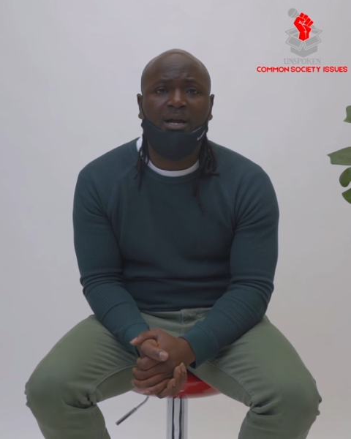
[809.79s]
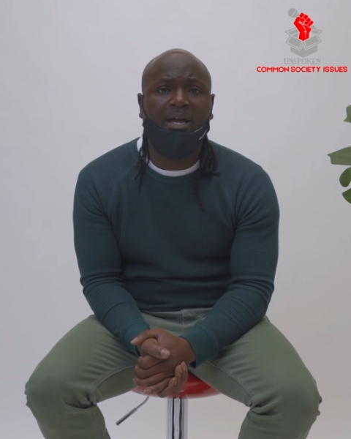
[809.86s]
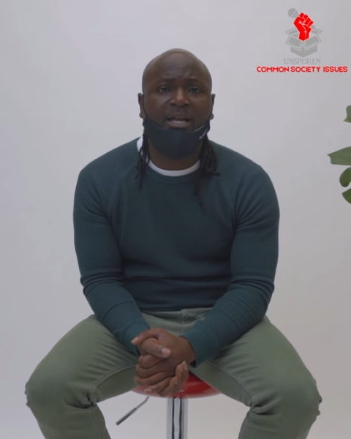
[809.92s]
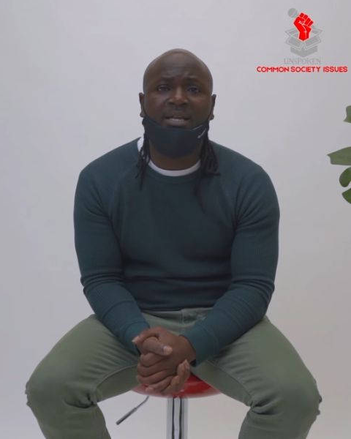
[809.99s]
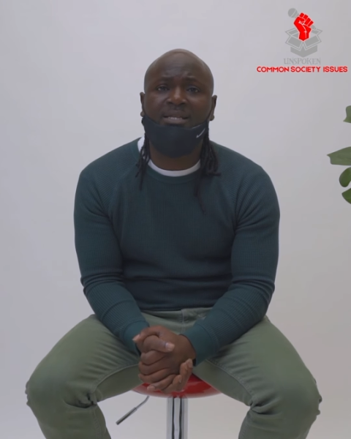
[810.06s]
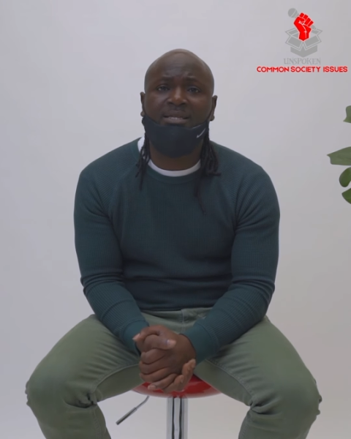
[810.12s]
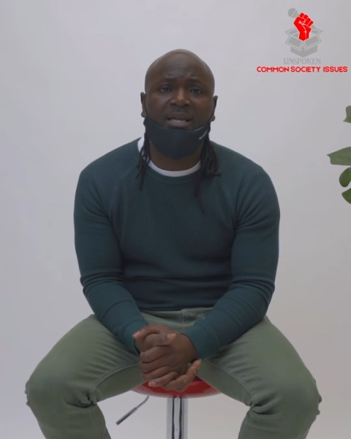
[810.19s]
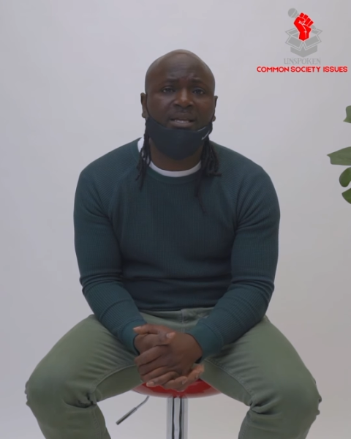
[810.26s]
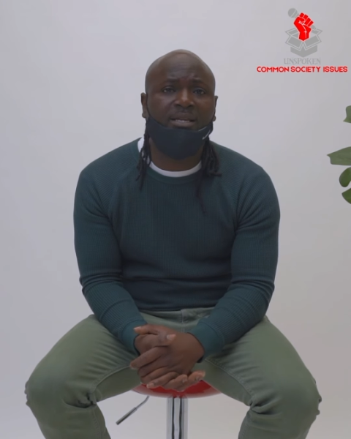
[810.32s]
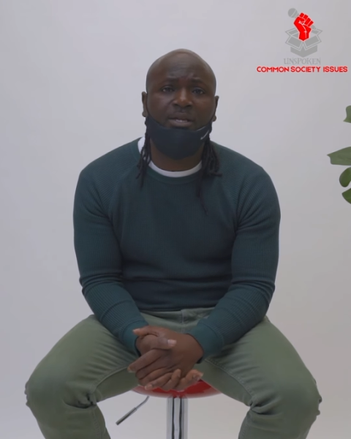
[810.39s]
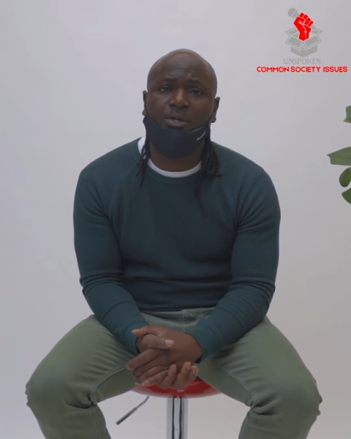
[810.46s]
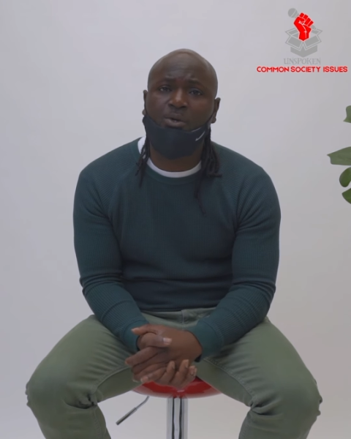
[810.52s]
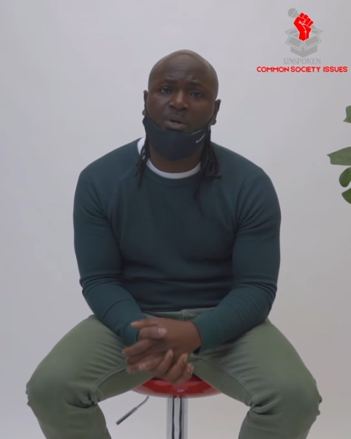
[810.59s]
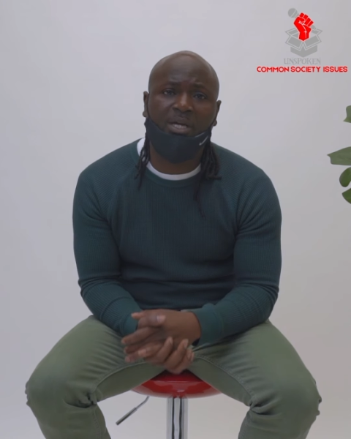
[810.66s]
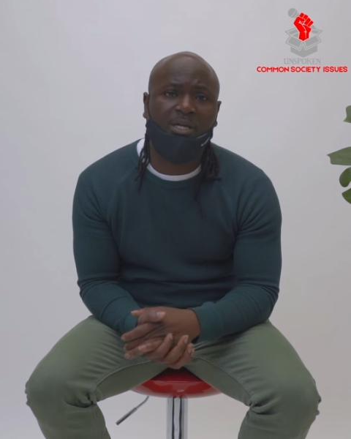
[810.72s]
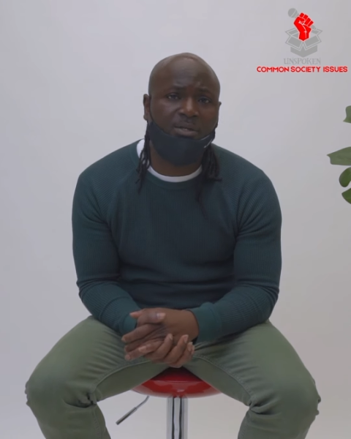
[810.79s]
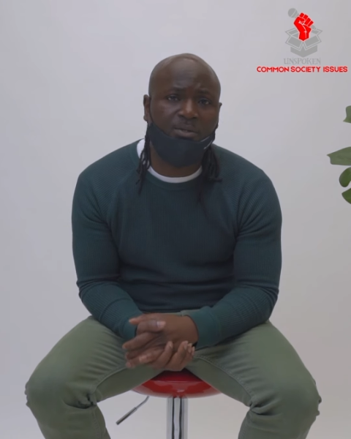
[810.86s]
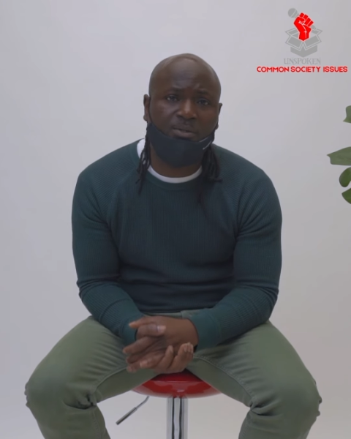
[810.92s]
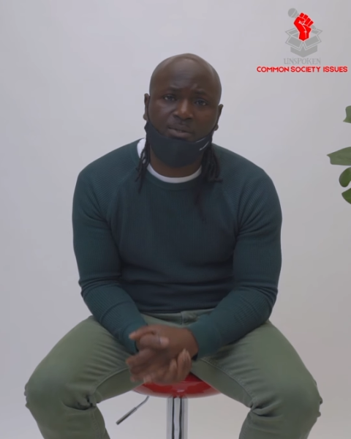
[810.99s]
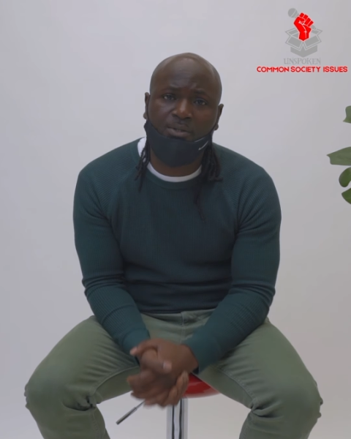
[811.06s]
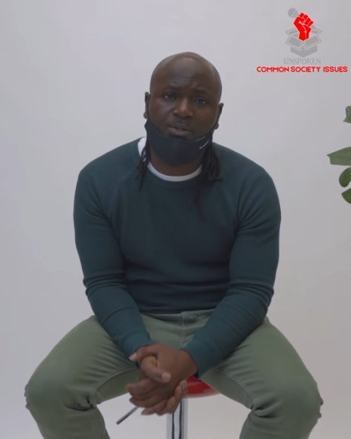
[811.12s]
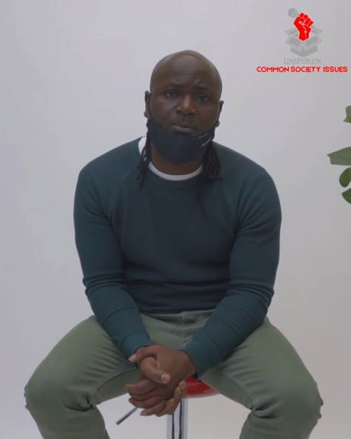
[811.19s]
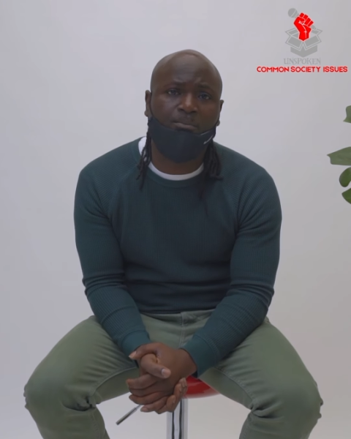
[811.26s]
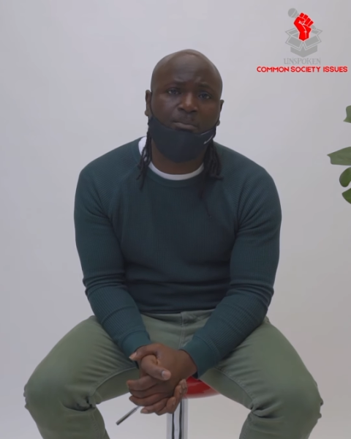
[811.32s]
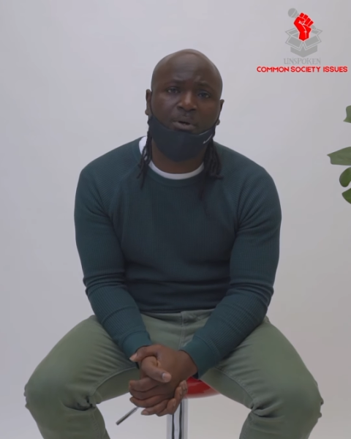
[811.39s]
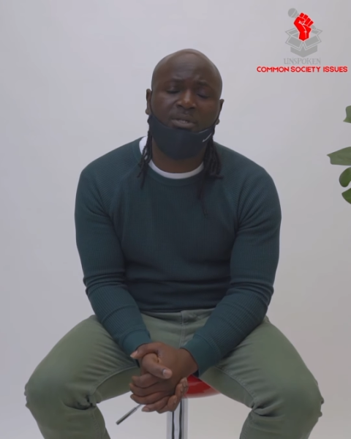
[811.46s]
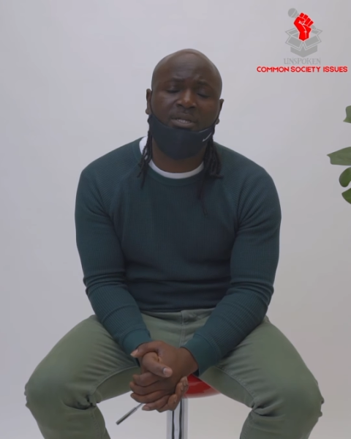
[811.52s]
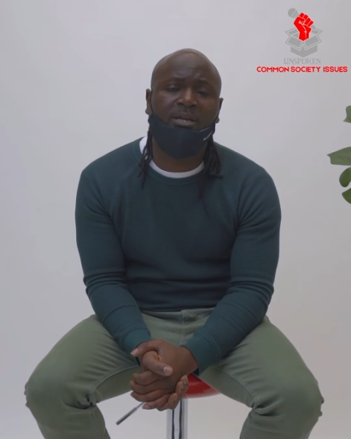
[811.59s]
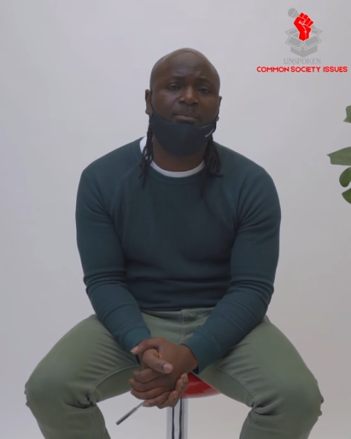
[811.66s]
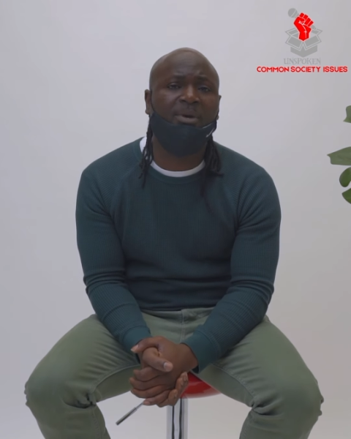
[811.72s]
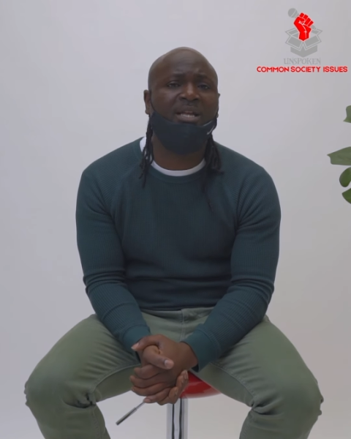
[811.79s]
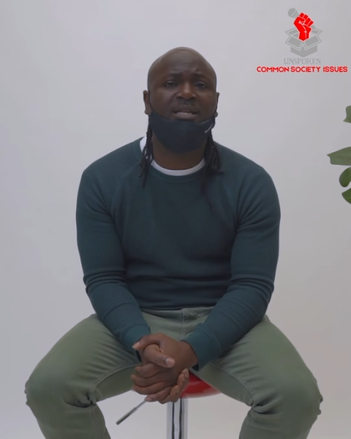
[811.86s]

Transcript: Anything that you can do to support him,